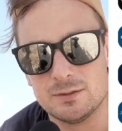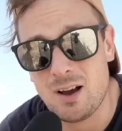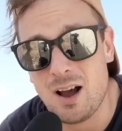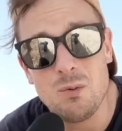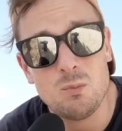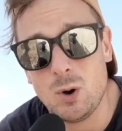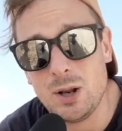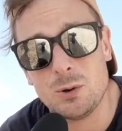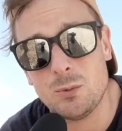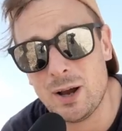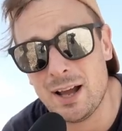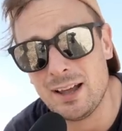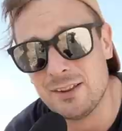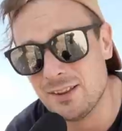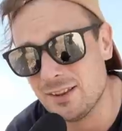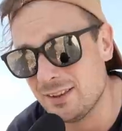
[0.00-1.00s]
I'm well
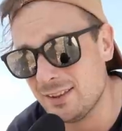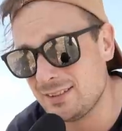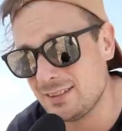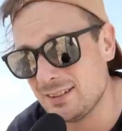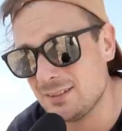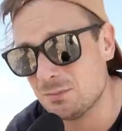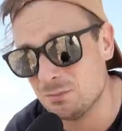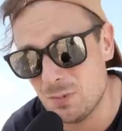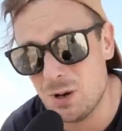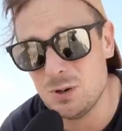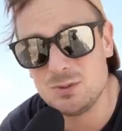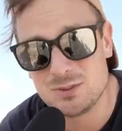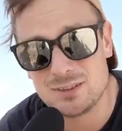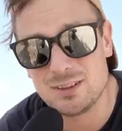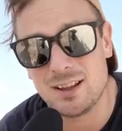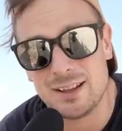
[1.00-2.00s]
aware that this is
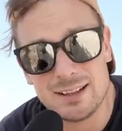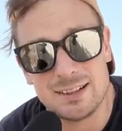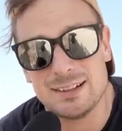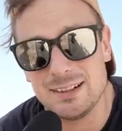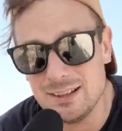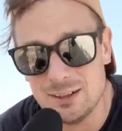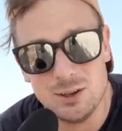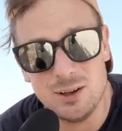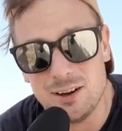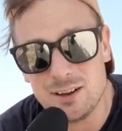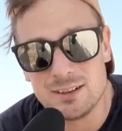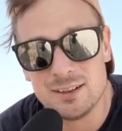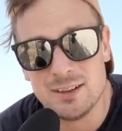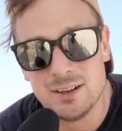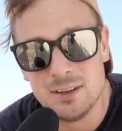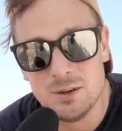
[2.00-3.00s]
most likely
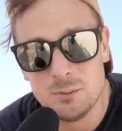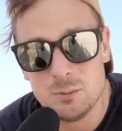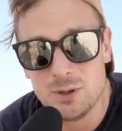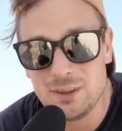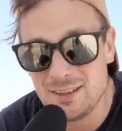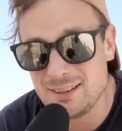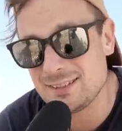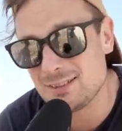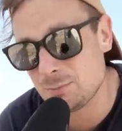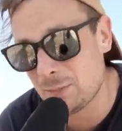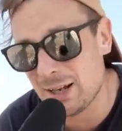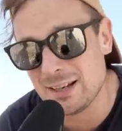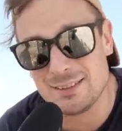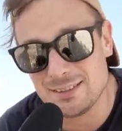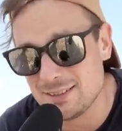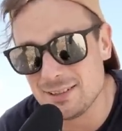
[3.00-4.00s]
luck, but this
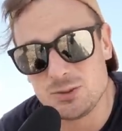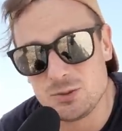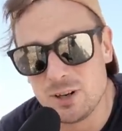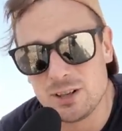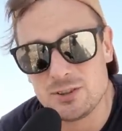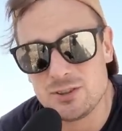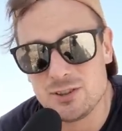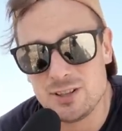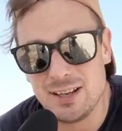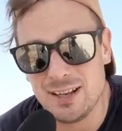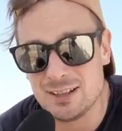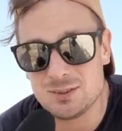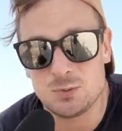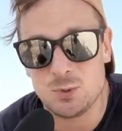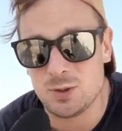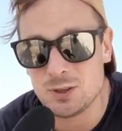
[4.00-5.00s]
balancing strategy
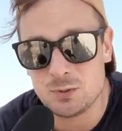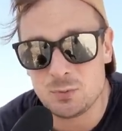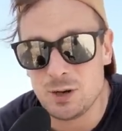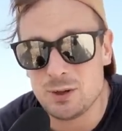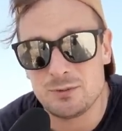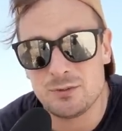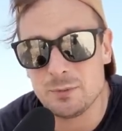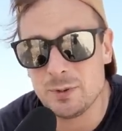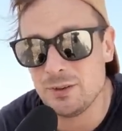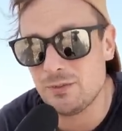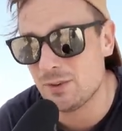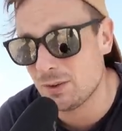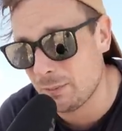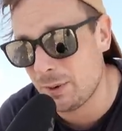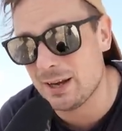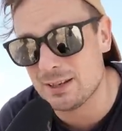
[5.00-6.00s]
has worked well for me for
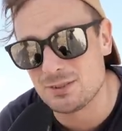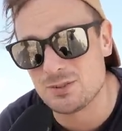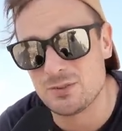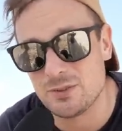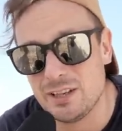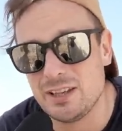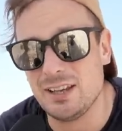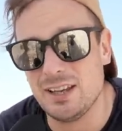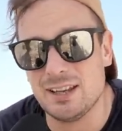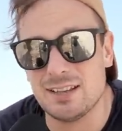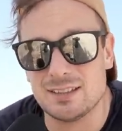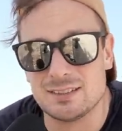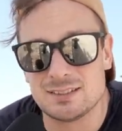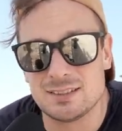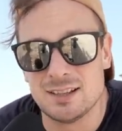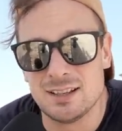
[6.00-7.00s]
the past 3
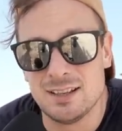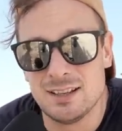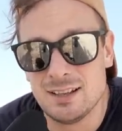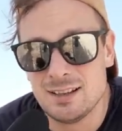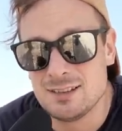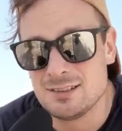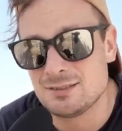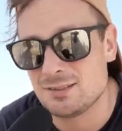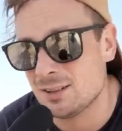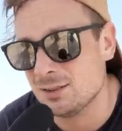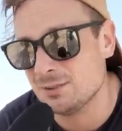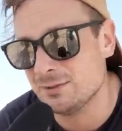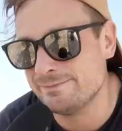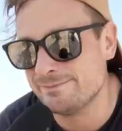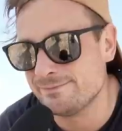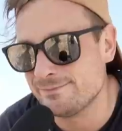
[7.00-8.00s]
years.
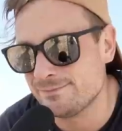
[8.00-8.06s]
So,